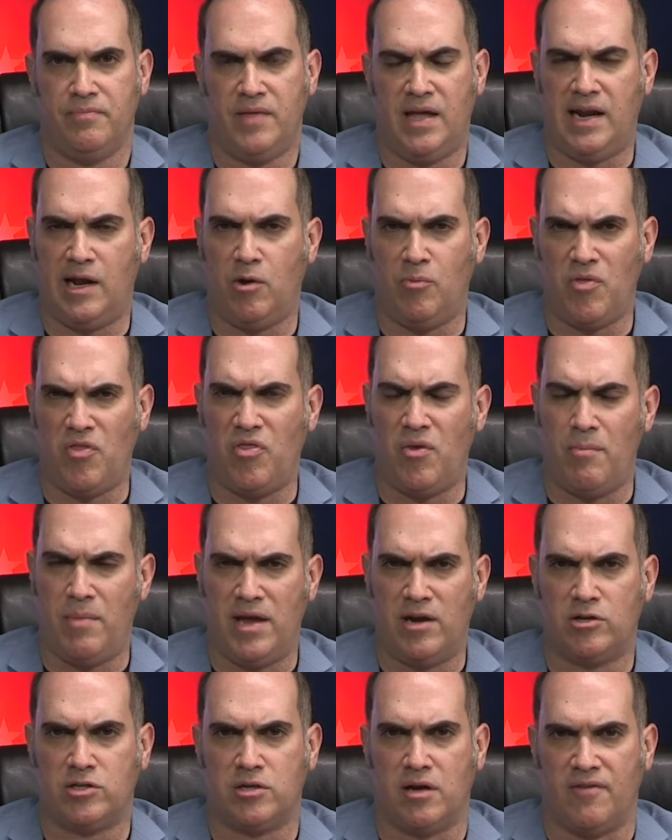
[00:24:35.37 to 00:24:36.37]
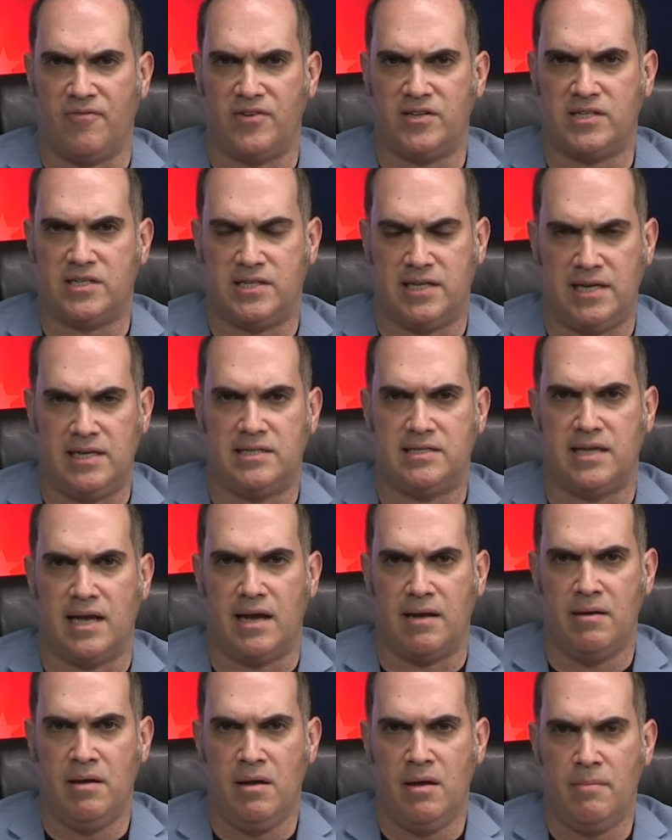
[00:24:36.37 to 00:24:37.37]
And I hope that the mayor's office sees
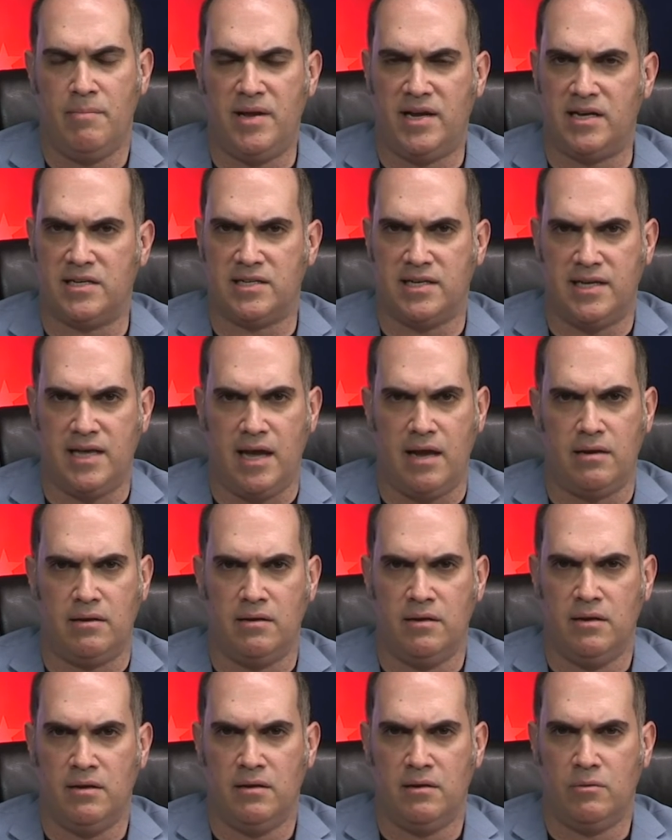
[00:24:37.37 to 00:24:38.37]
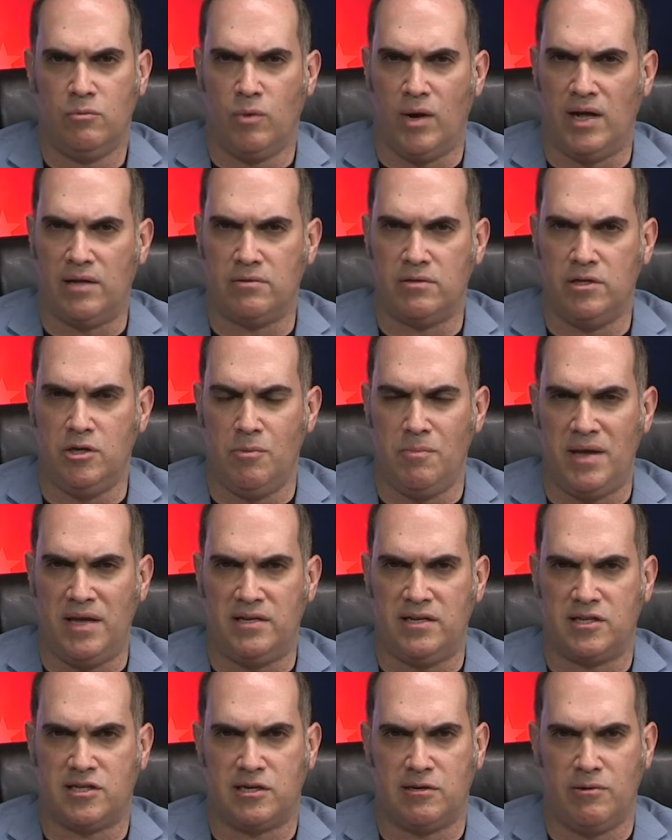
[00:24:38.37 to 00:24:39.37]
that. Because again, while you
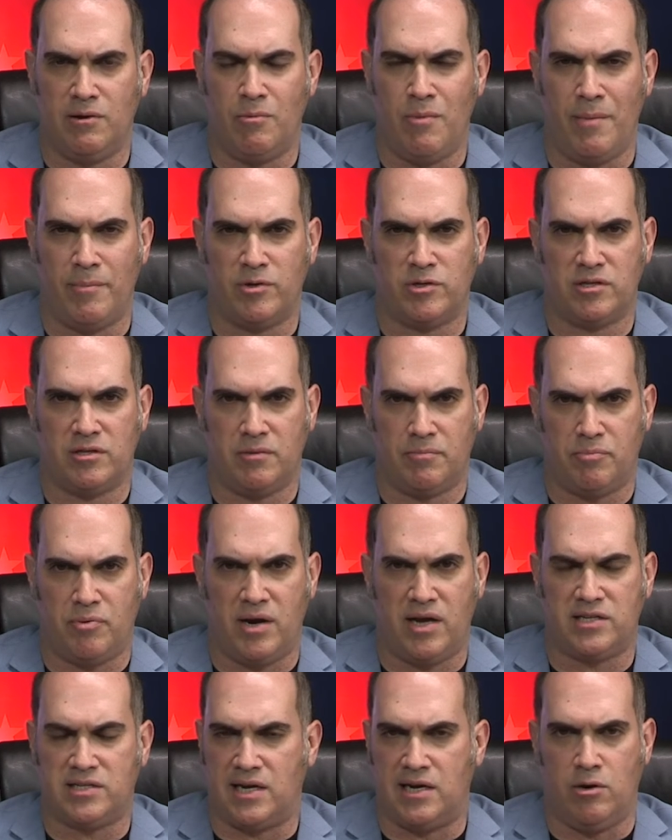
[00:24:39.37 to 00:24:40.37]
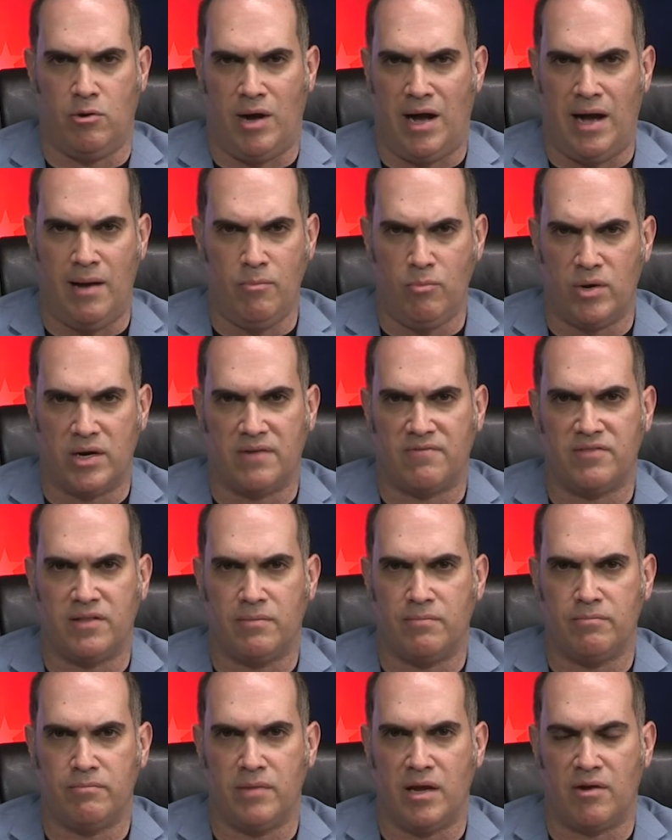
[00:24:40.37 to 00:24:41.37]
may disagree with members of the press, I know I'm one of
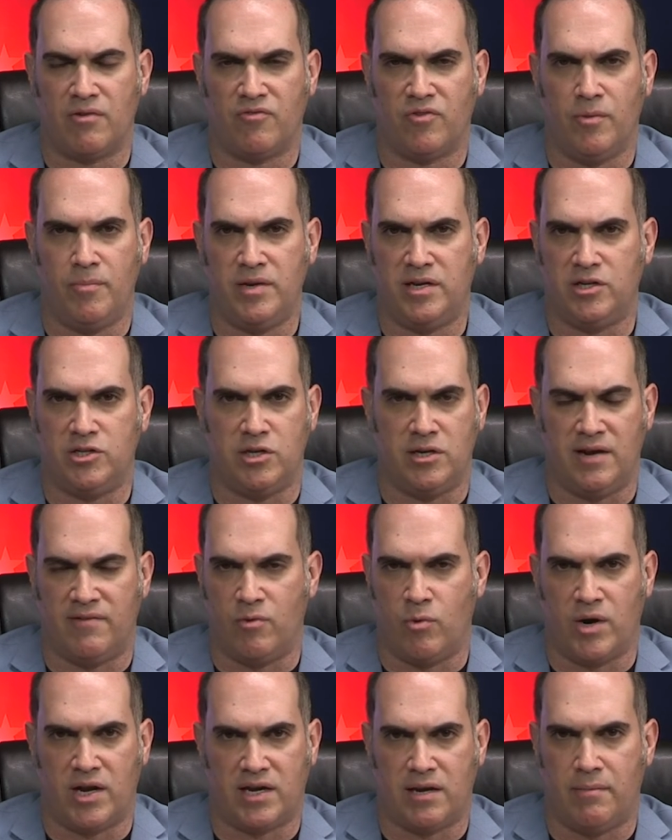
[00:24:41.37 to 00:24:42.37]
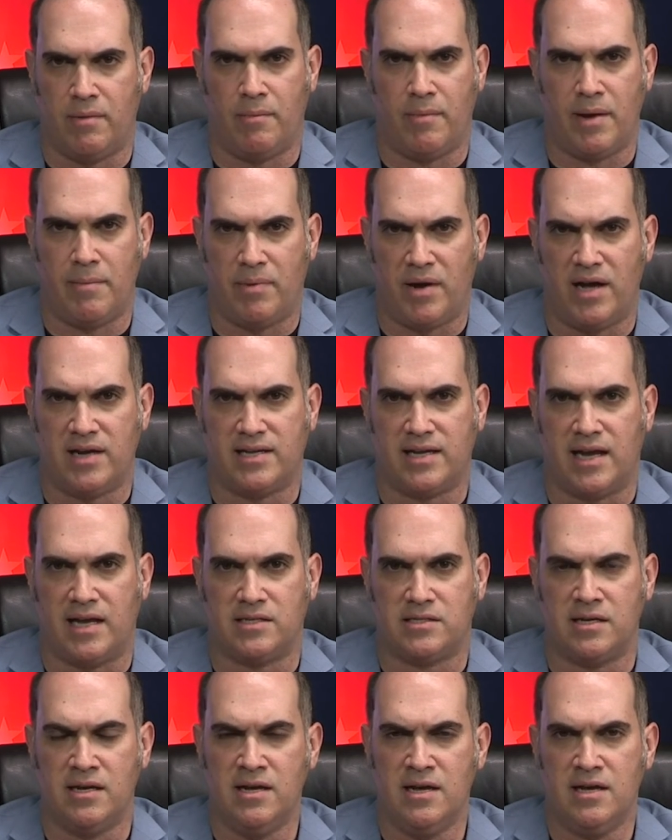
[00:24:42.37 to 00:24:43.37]
them, Mayor Phil, because you never want to come on my
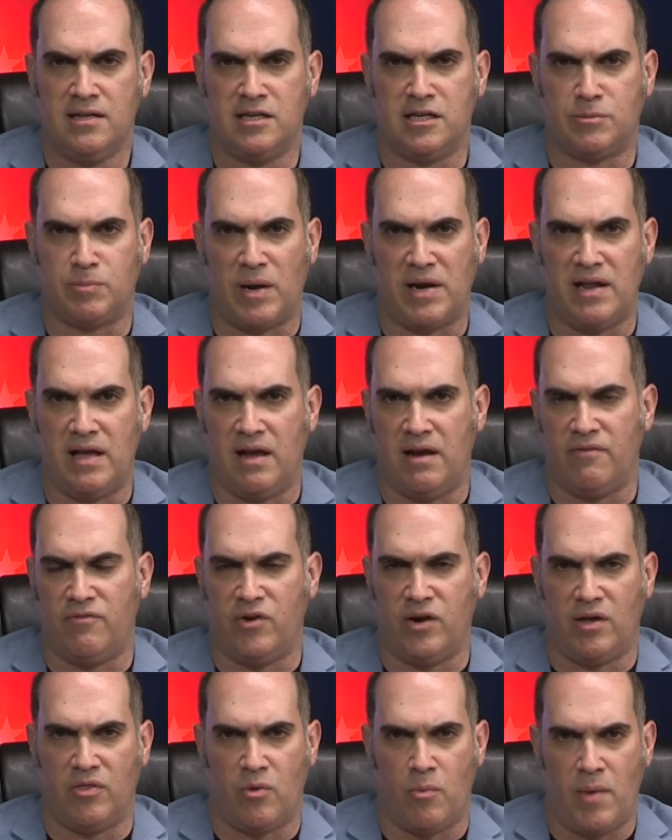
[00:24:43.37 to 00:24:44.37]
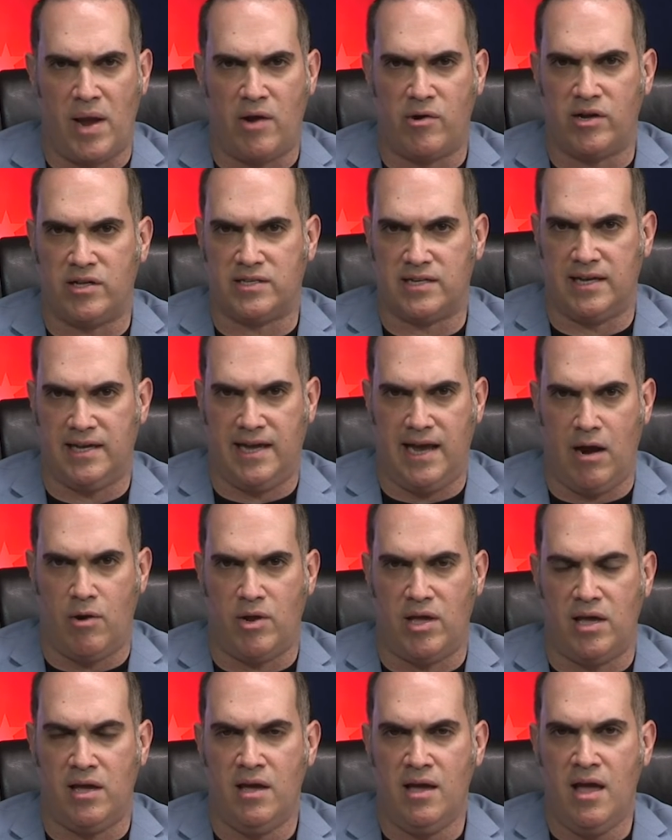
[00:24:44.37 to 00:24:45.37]
podcast, despite every other mayor in Hudson
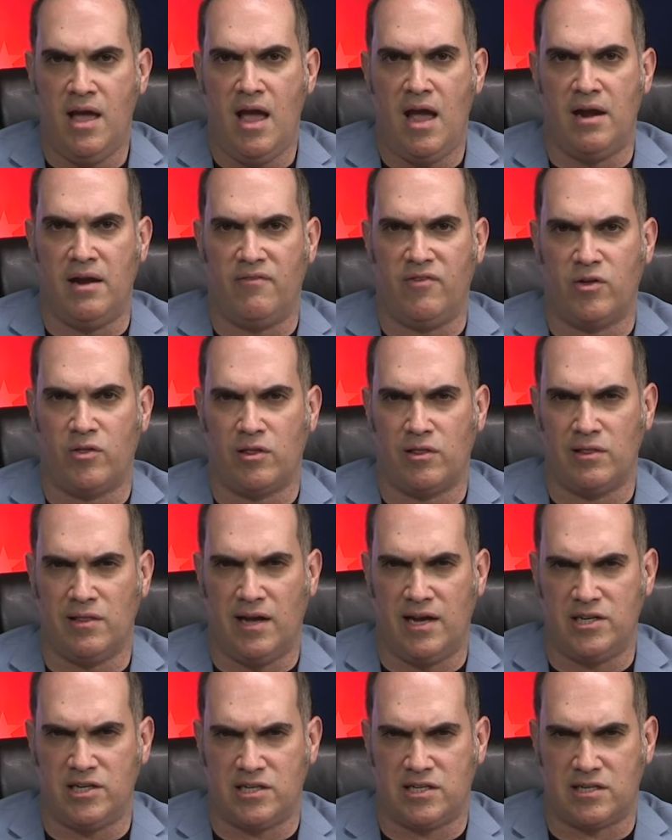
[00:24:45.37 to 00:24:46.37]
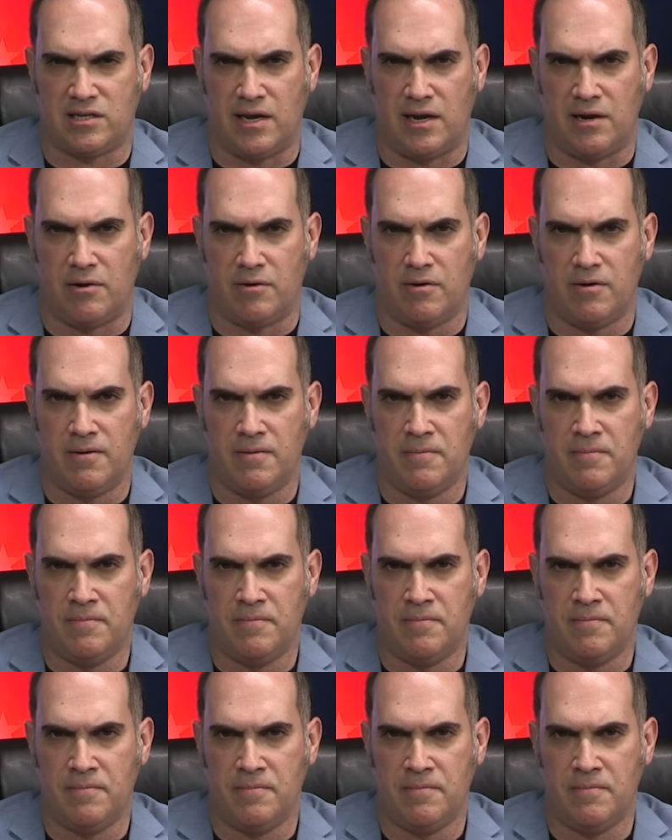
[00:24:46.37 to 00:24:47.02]
County and every other legislator,